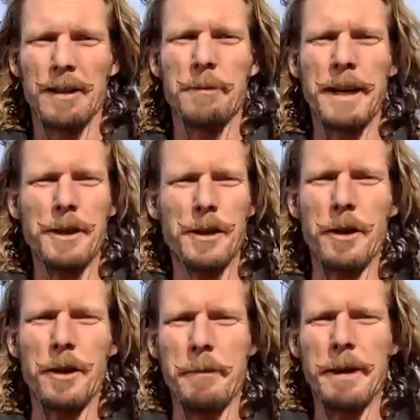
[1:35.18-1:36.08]
Make sure
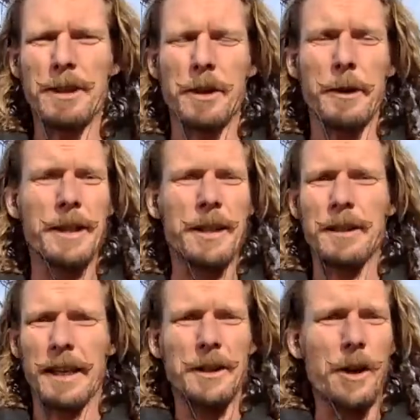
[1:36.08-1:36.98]
you commit to doing
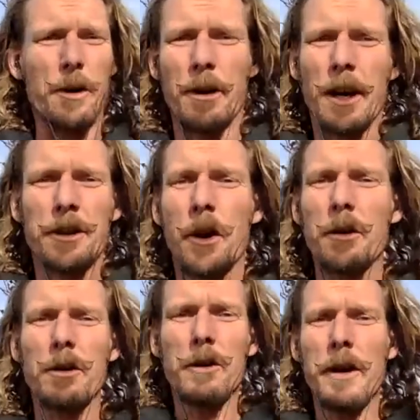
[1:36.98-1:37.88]
things like don't
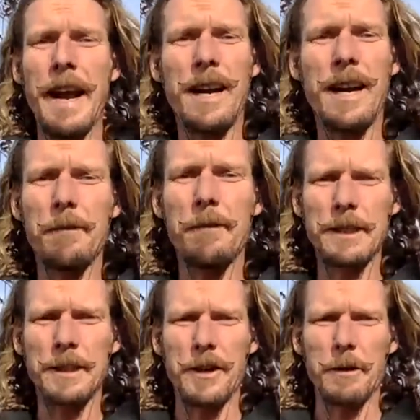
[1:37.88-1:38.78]
create
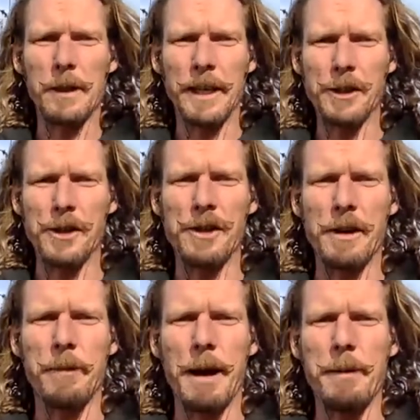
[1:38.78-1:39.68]
conflict in your
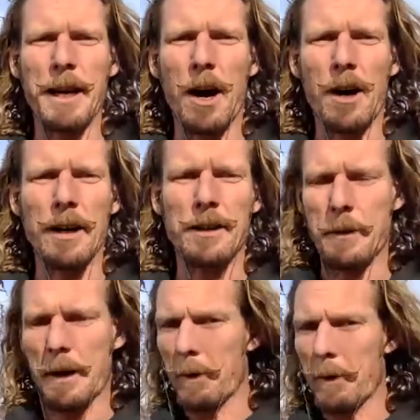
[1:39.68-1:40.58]
relationship by being honest
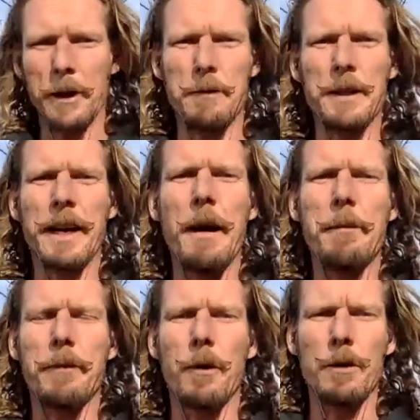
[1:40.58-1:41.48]
about what you're really
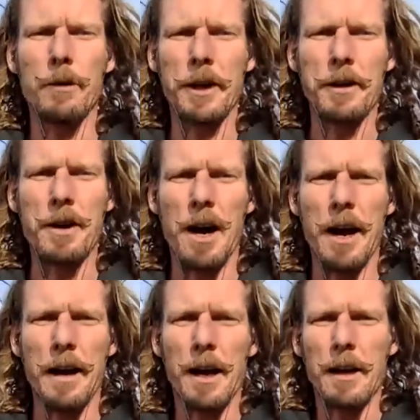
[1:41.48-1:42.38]
up for and what you're
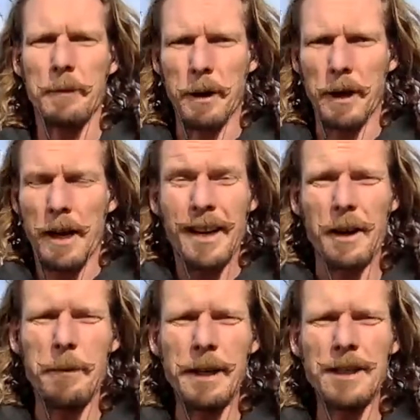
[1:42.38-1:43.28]
not. But
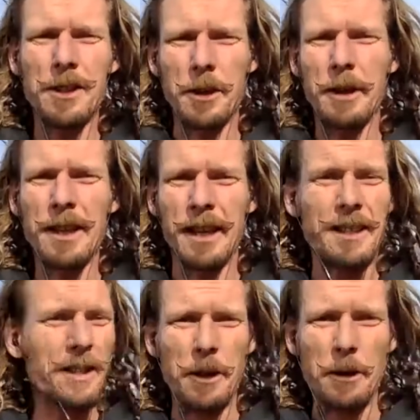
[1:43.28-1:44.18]
commit to doing
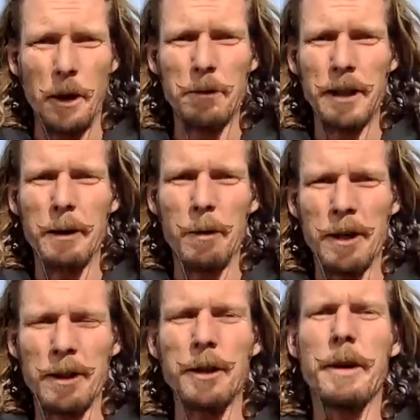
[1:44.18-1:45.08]
things that you don't really
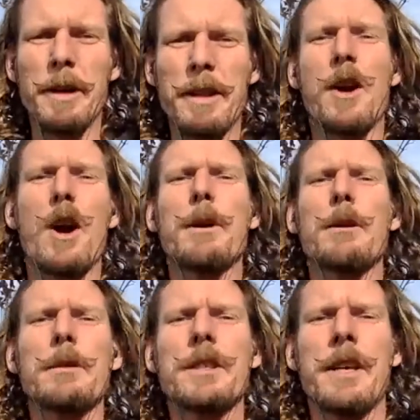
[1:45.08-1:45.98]
want to do and then
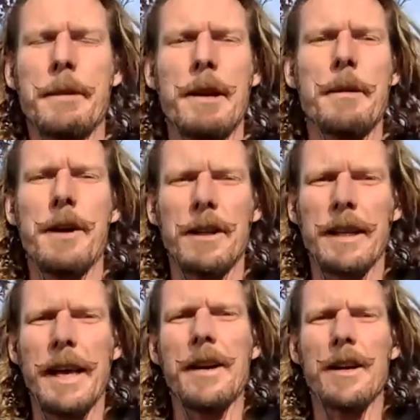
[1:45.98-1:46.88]
harbor resentment about it
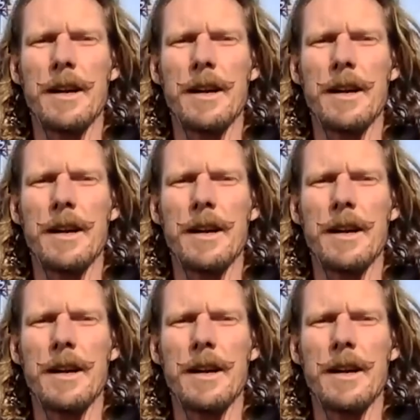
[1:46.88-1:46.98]
later.